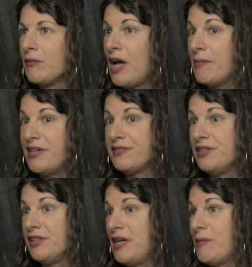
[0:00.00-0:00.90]
I might
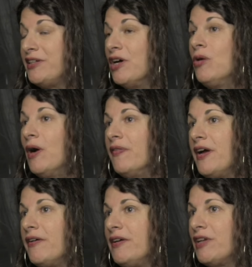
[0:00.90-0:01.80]
see a name I know on
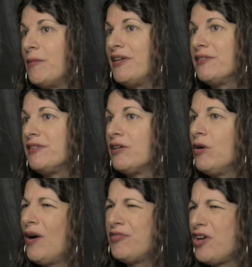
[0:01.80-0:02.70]
there even. I might see a
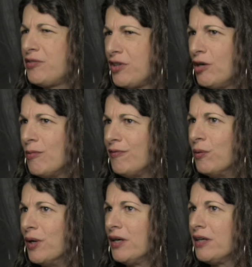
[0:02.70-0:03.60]
girl, I've talked to her
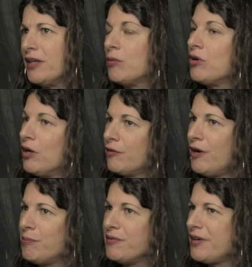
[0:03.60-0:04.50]
before. And I'll call her
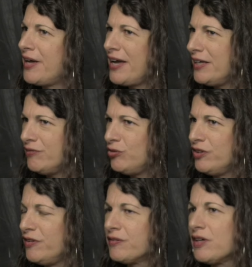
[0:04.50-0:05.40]
up and say, hey, have you
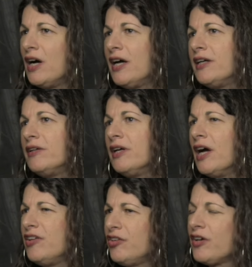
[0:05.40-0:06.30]
seen this guy?
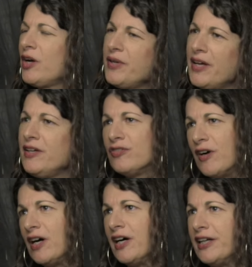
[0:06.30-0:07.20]
And she's like, oh yeah, he's
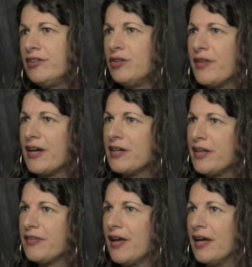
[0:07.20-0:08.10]
fine, you know, that kind
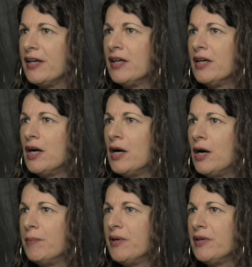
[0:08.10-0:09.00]
of thing.
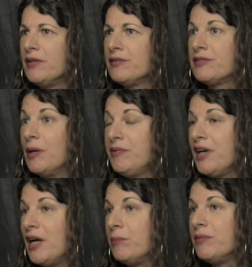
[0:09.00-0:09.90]

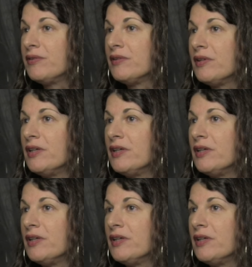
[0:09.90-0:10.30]
Sometimes